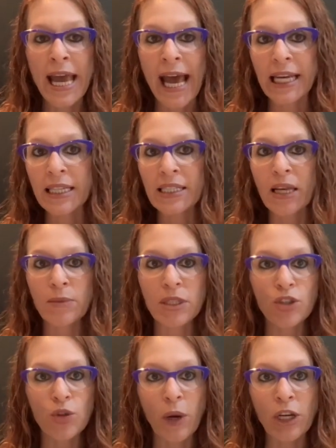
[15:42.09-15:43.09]
And in some
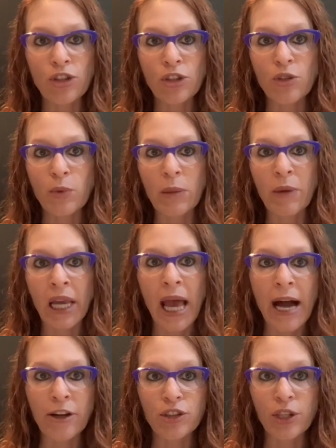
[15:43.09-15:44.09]
situations, we may
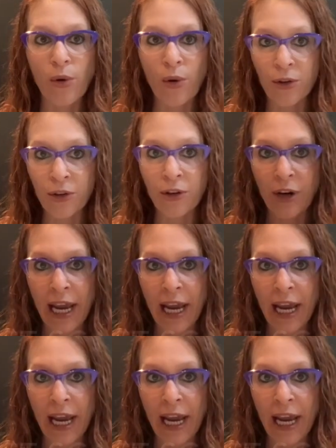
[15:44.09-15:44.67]
actually order